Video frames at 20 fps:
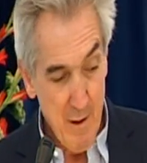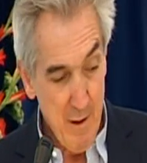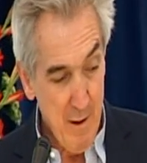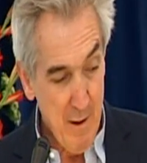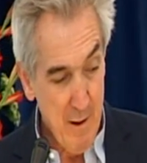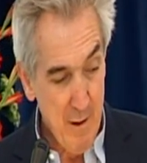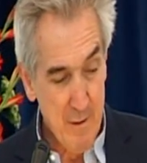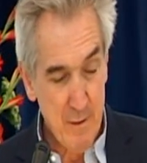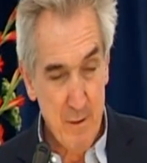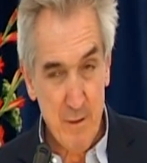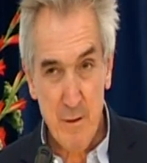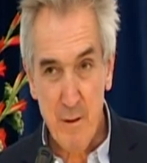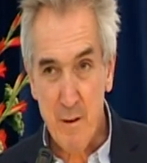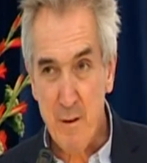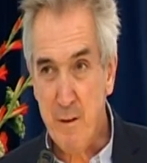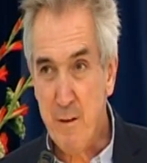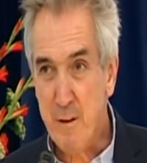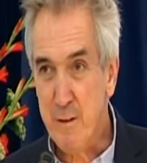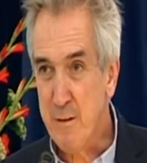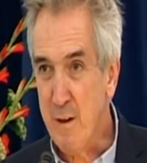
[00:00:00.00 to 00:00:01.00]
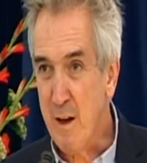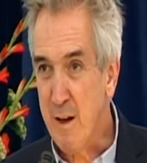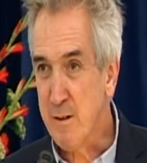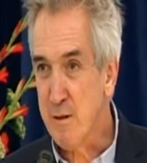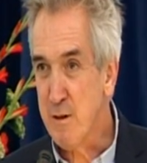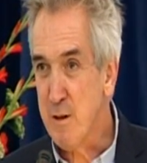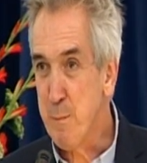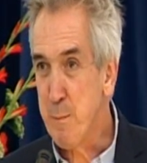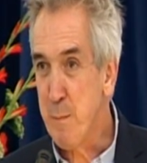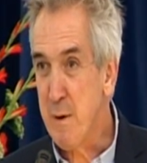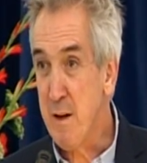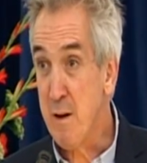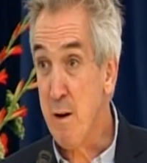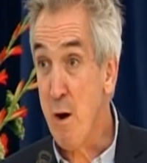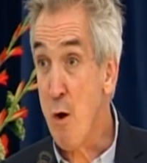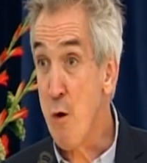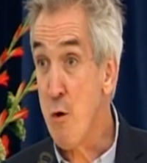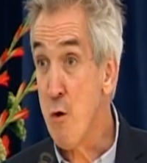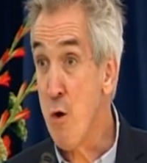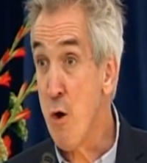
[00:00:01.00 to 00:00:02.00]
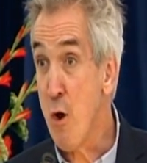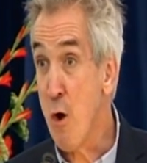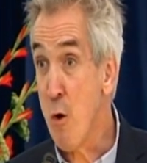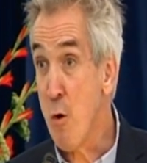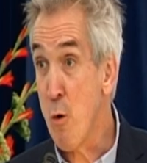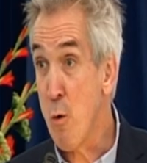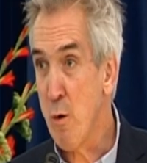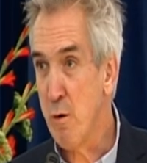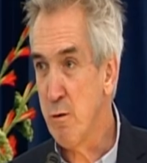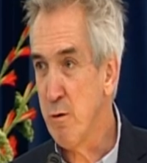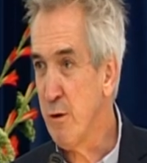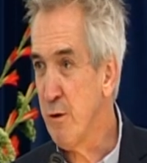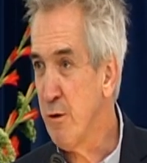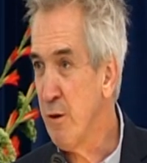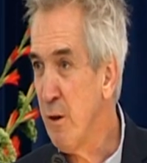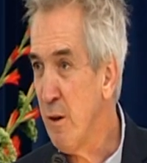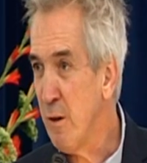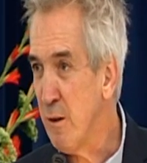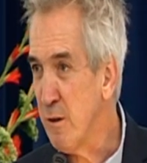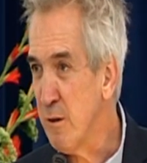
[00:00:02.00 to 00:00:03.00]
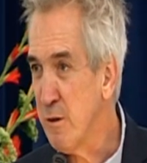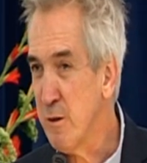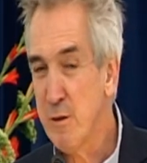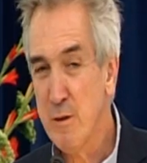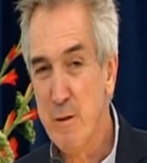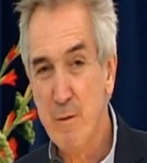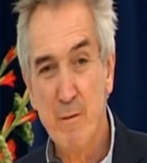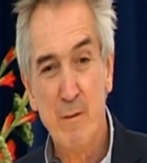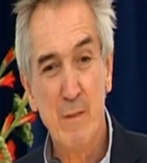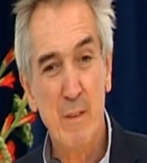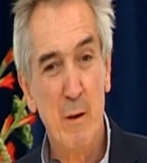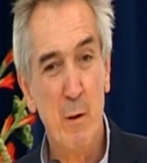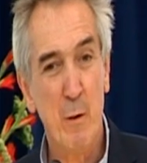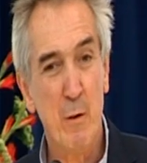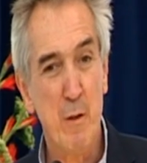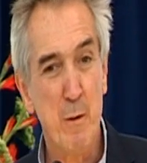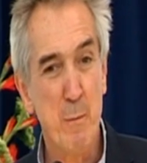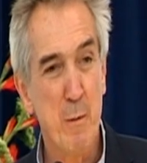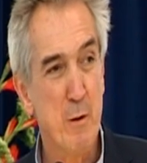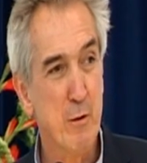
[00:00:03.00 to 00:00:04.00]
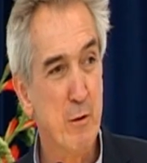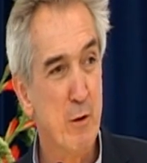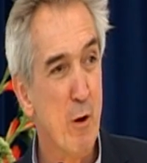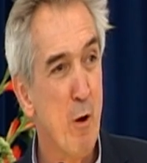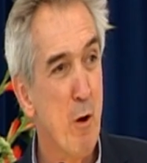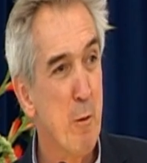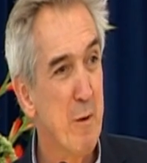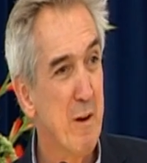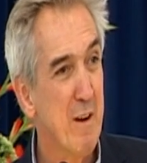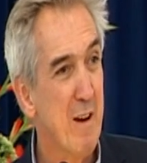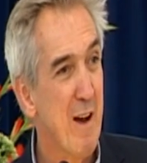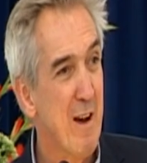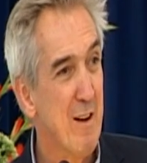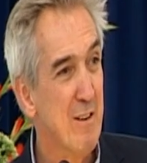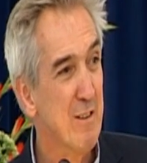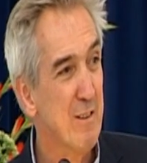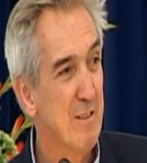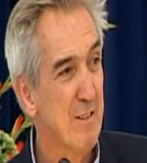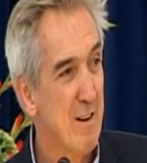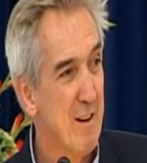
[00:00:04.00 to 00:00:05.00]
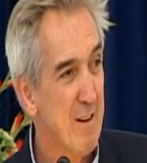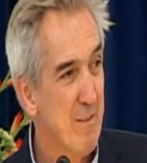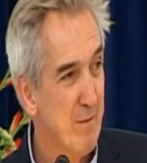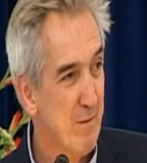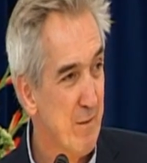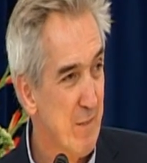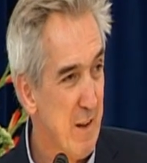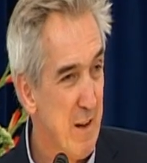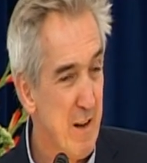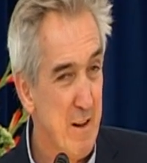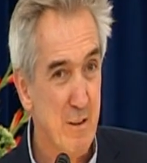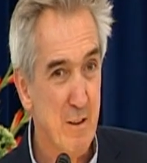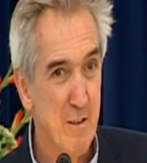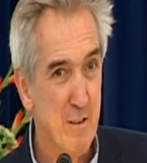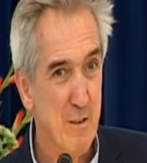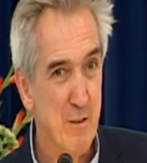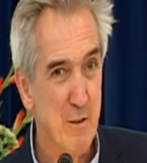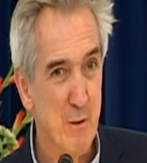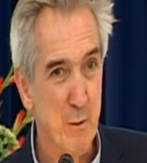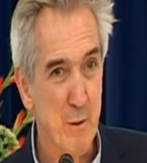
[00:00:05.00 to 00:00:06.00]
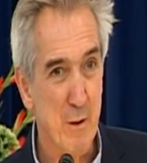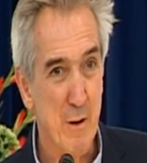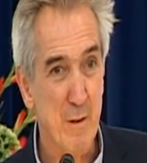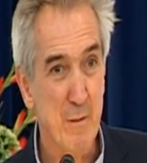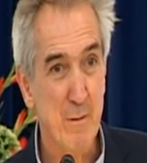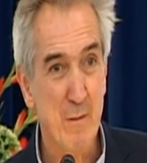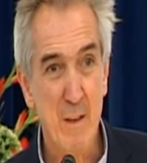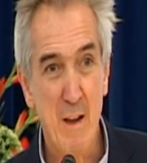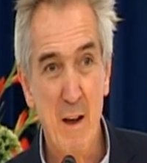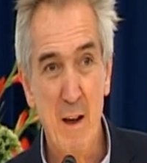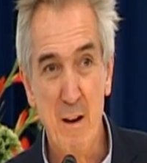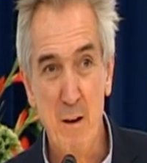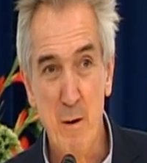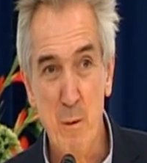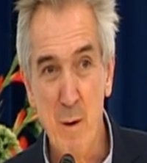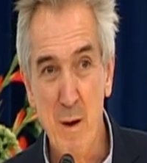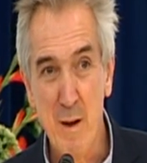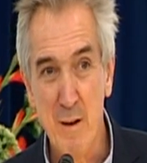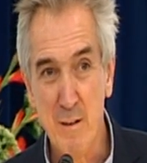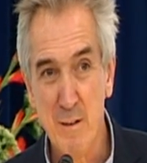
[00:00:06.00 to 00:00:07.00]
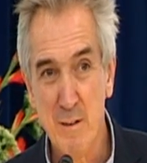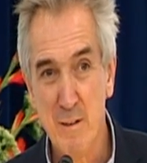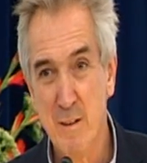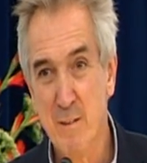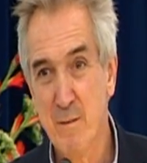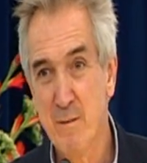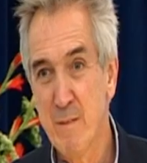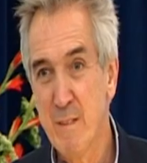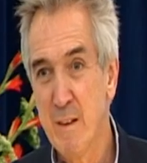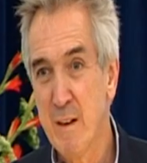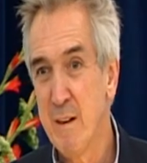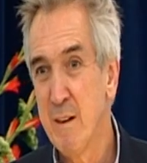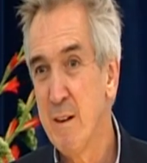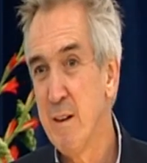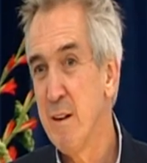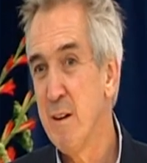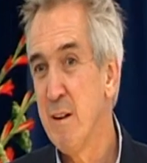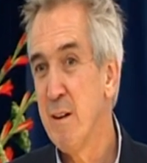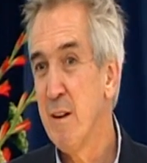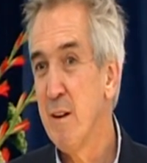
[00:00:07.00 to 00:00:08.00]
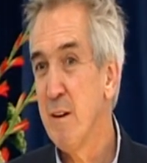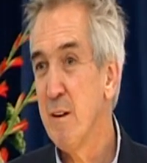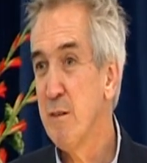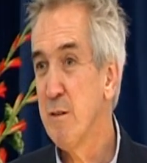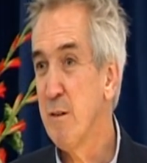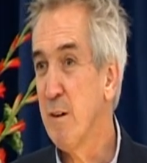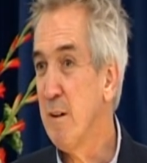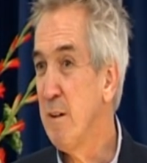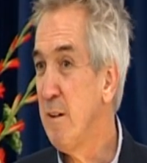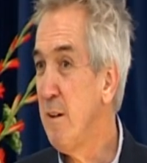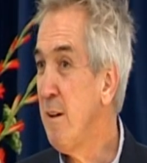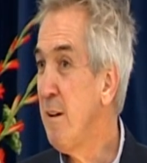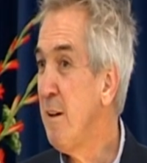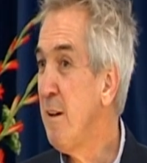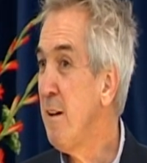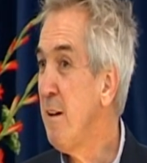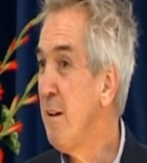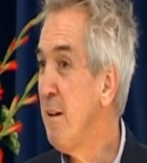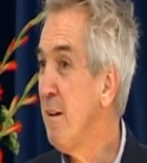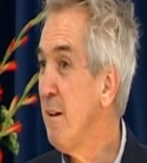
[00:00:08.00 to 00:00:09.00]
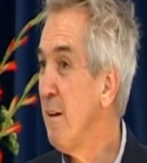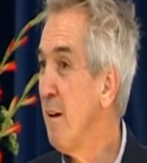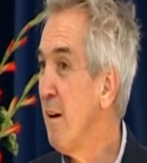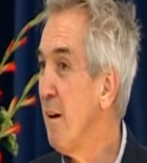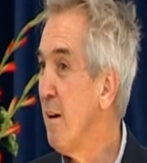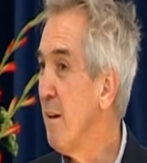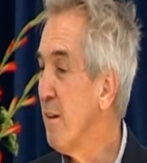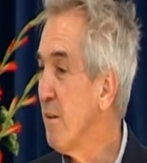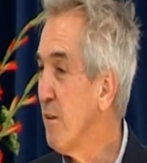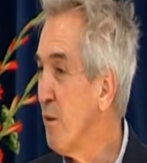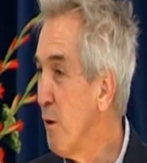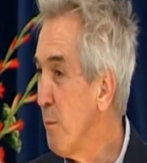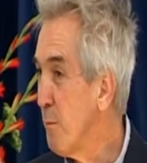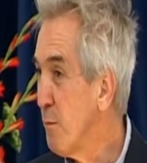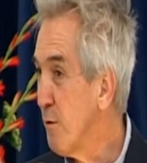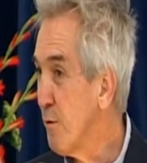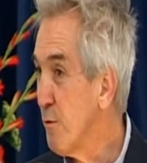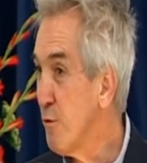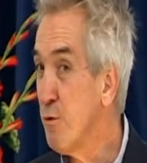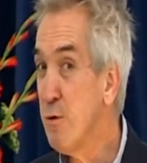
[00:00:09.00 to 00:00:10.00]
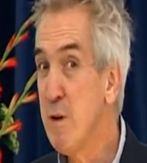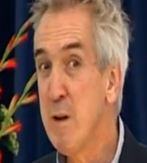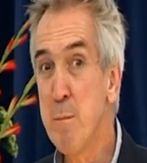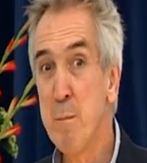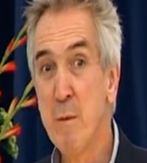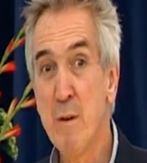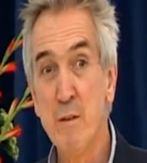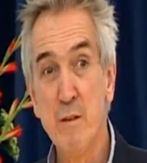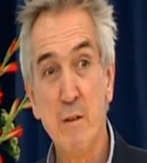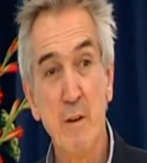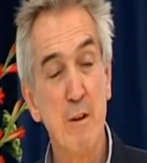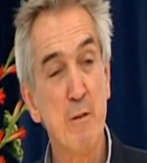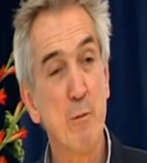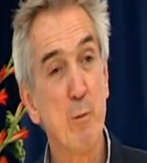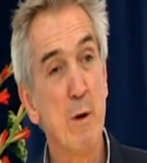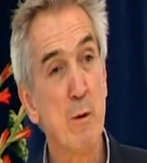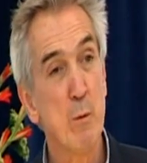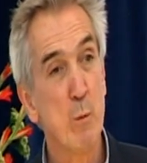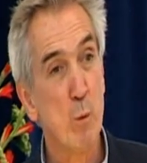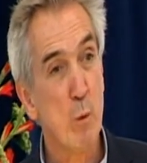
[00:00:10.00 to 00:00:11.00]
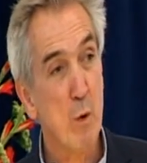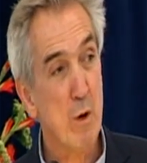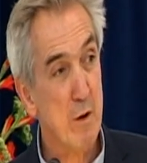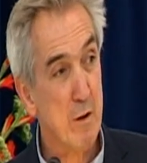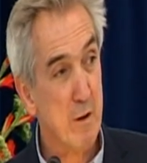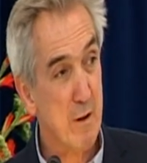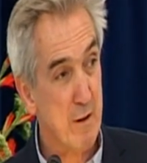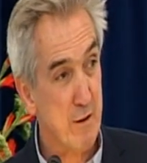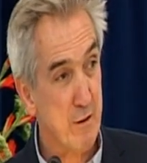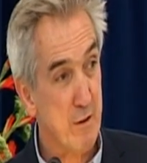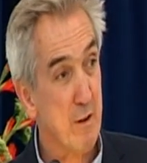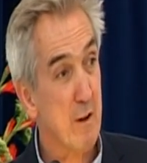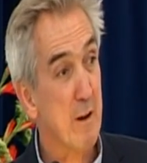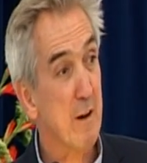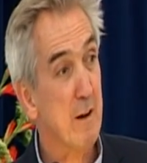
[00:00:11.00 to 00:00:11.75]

And there's actually been no research on the most common category, eating disorder NOS. So clearly, in terms of treatment, if one works as a